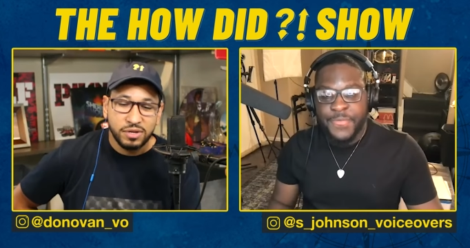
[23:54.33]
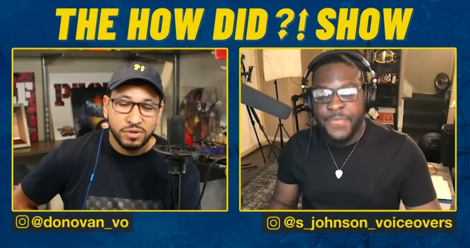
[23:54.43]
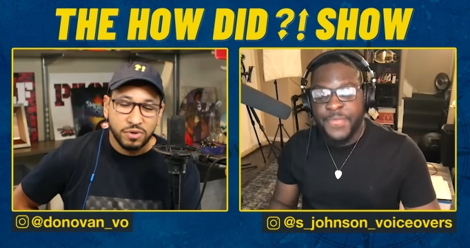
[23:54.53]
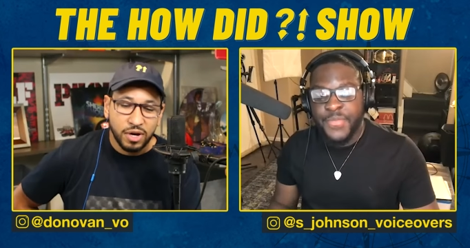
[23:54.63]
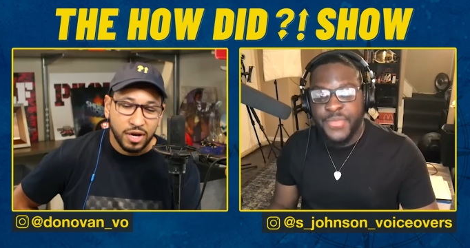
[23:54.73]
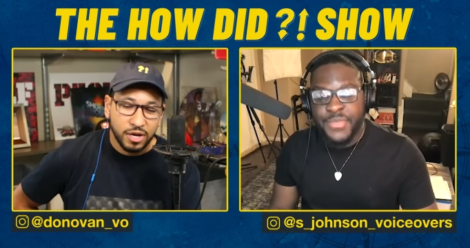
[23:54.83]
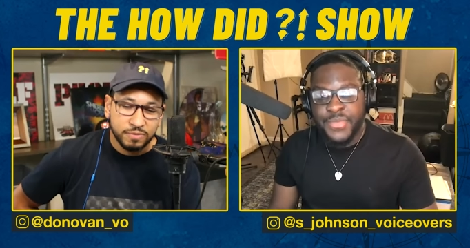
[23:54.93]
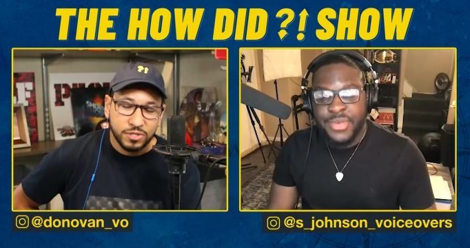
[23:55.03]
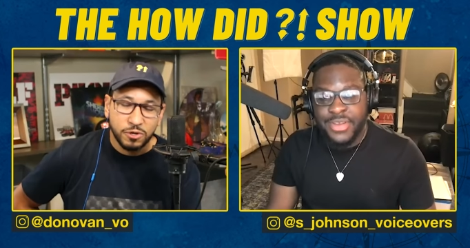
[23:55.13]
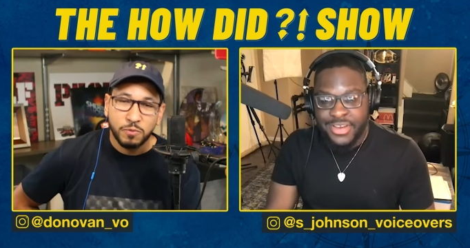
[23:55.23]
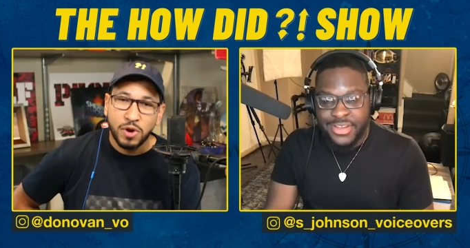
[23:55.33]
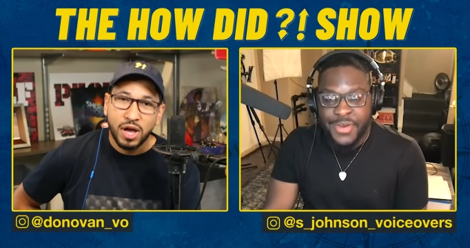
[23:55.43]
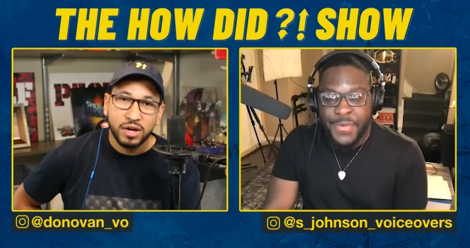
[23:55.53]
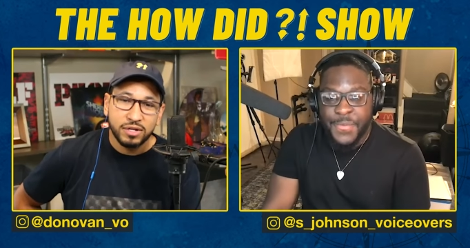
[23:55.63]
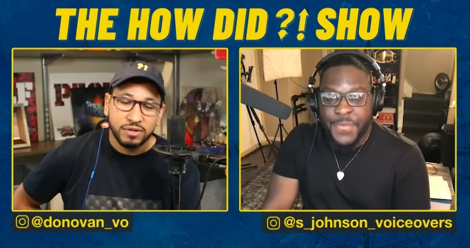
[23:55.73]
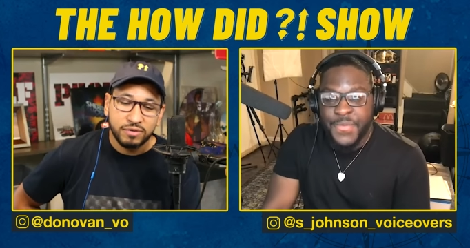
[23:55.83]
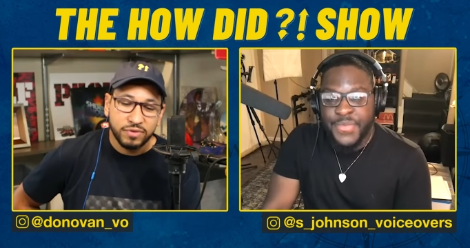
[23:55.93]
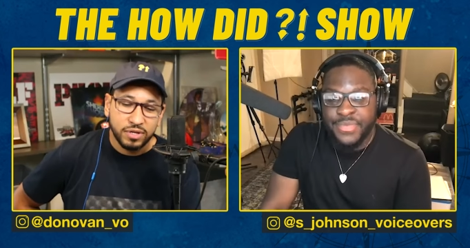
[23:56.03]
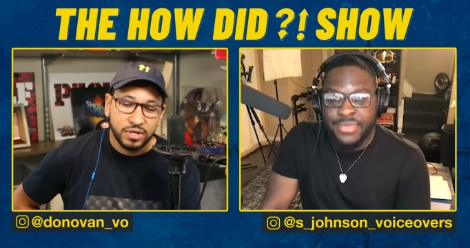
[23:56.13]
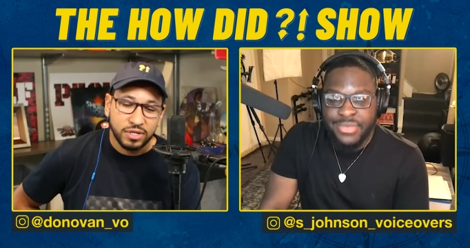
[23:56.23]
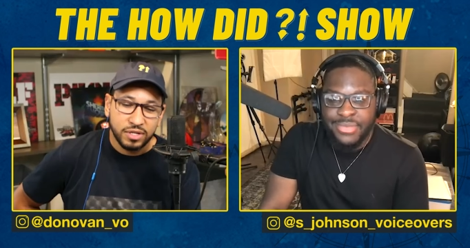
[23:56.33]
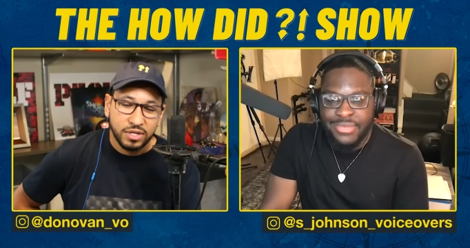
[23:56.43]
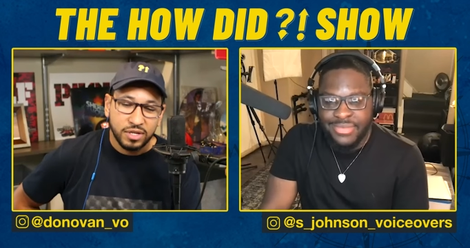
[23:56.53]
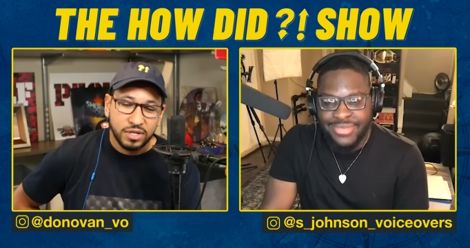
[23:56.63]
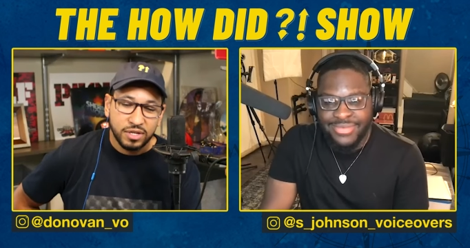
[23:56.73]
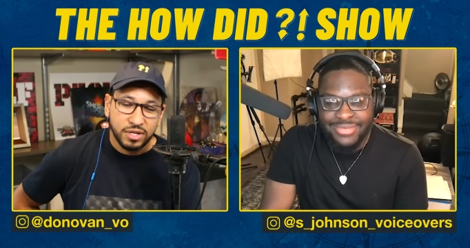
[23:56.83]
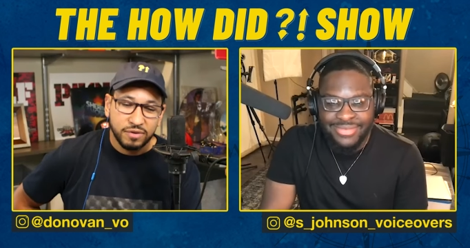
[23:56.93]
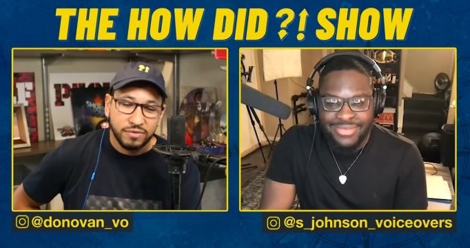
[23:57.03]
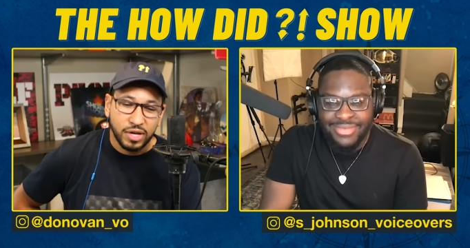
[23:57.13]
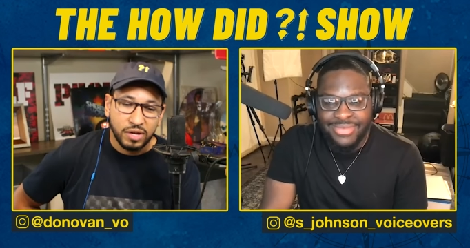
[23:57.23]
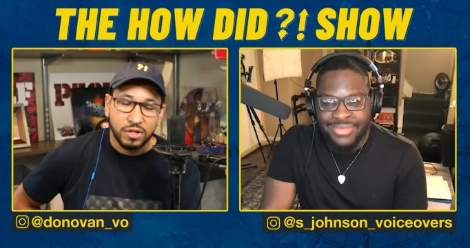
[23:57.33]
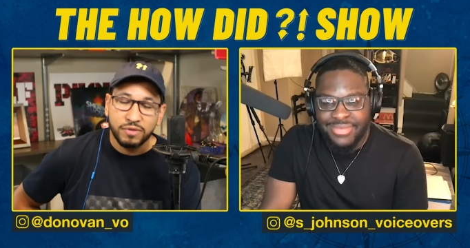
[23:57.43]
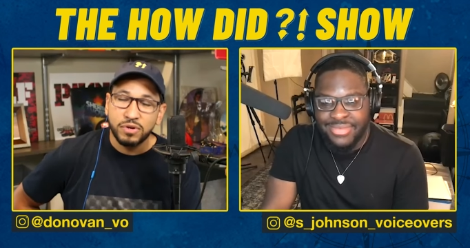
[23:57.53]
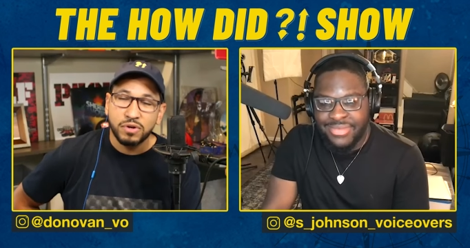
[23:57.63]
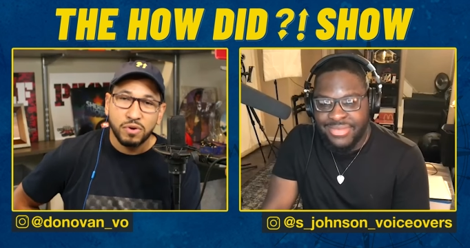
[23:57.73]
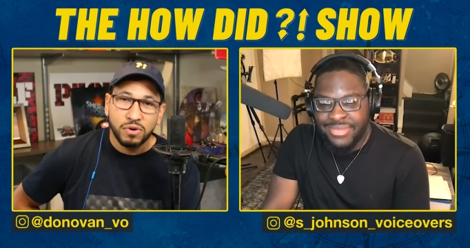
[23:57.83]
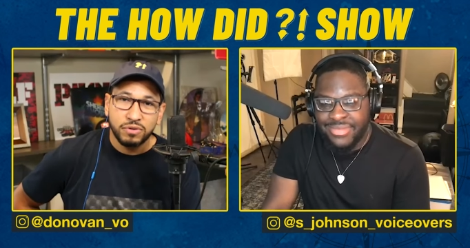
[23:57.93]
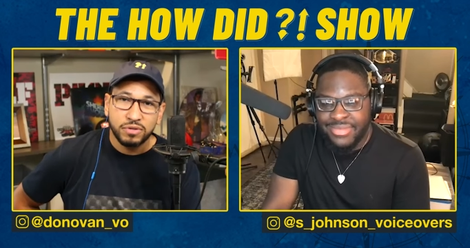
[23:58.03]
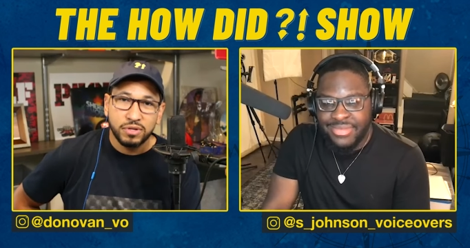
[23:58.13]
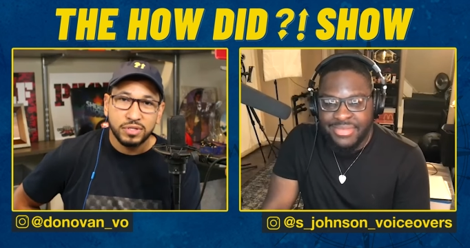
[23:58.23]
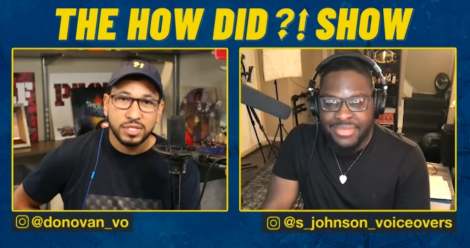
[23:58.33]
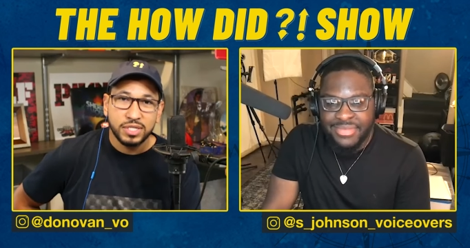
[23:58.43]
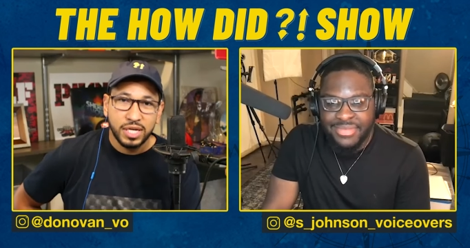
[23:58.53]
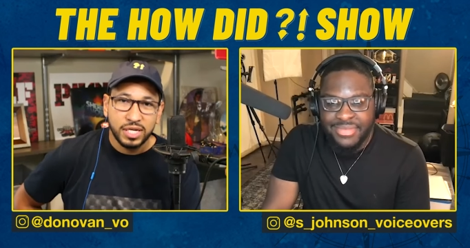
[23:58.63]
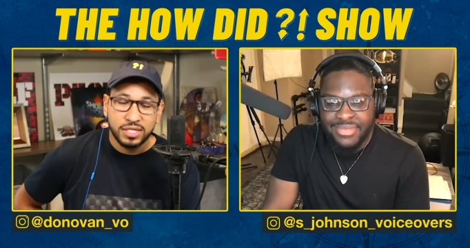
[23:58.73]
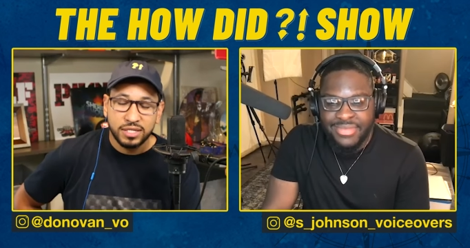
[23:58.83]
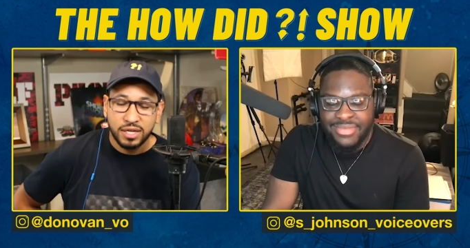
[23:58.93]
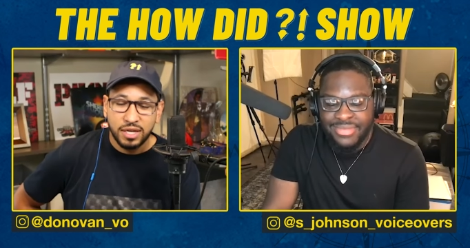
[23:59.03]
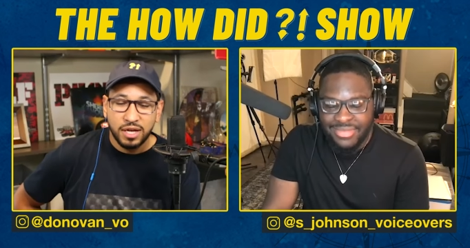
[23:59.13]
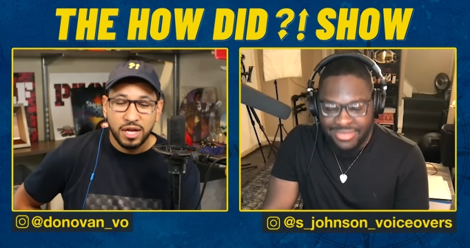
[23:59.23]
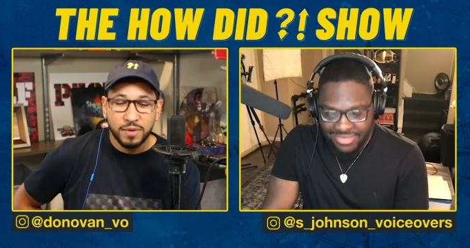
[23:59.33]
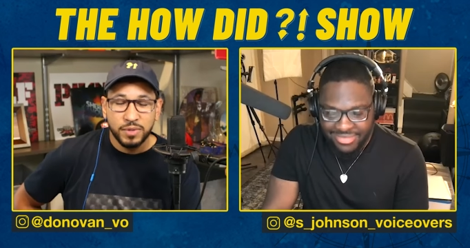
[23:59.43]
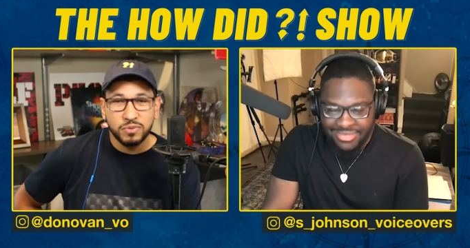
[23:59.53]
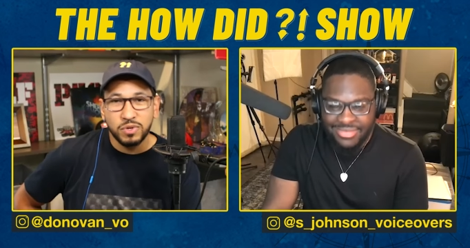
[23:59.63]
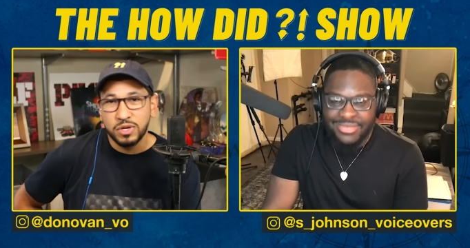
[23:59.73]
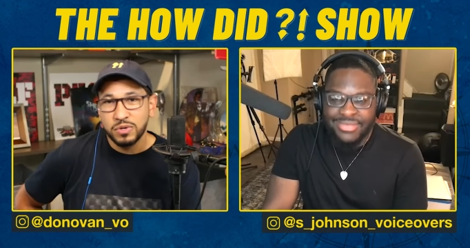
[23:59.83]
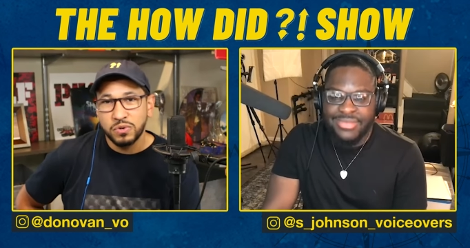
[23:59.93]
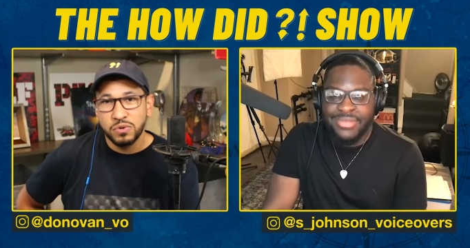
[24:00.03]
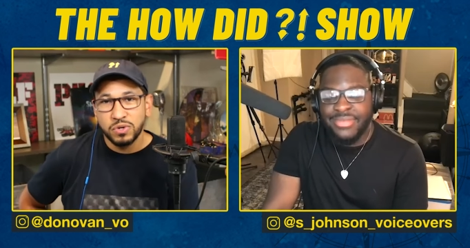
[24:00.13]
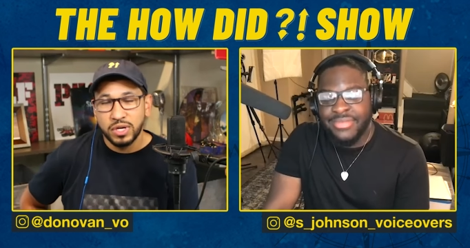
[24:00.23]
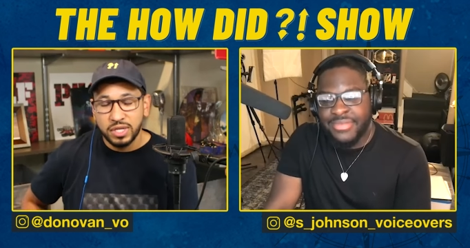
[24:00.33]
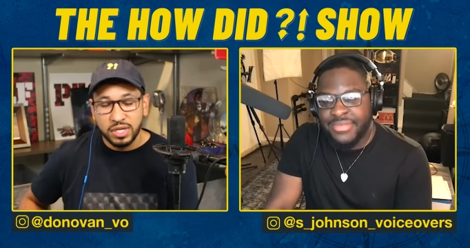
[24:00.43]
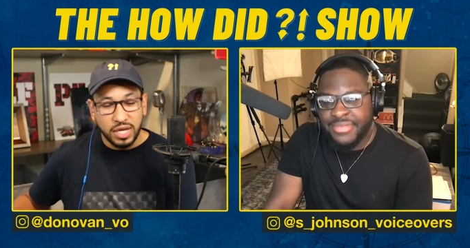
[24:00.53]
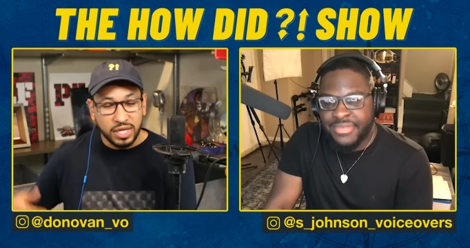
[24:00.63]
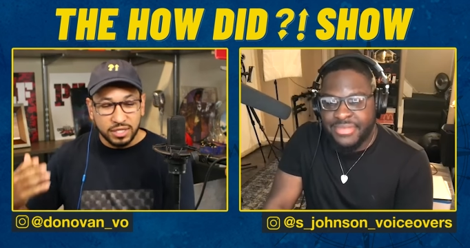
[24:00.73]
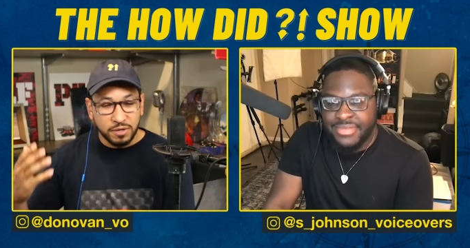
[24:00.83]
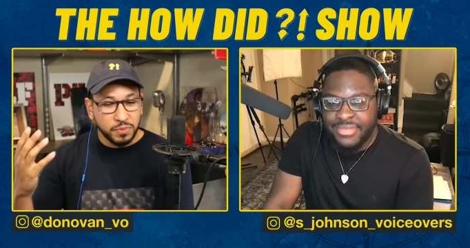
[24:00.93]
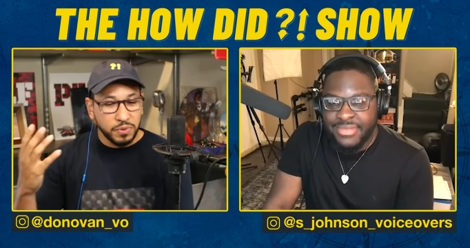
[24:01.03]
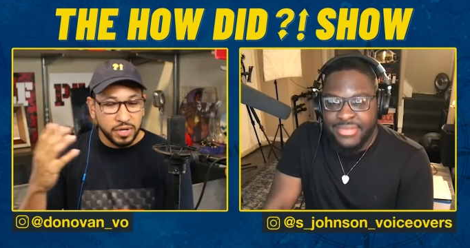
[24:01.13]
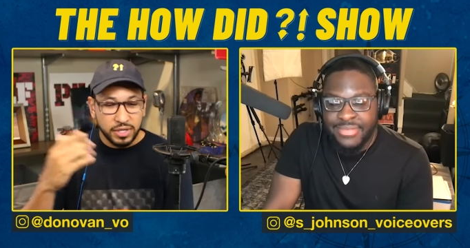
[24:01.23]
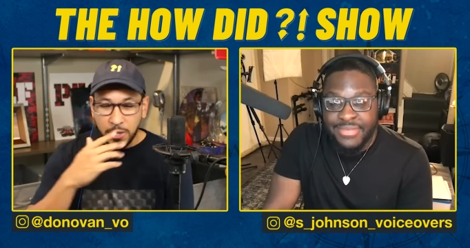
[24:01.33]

Speaker 1: you. I'm so proud of uh of like all of your growth, your success. Um it's really cool. And then at some point, you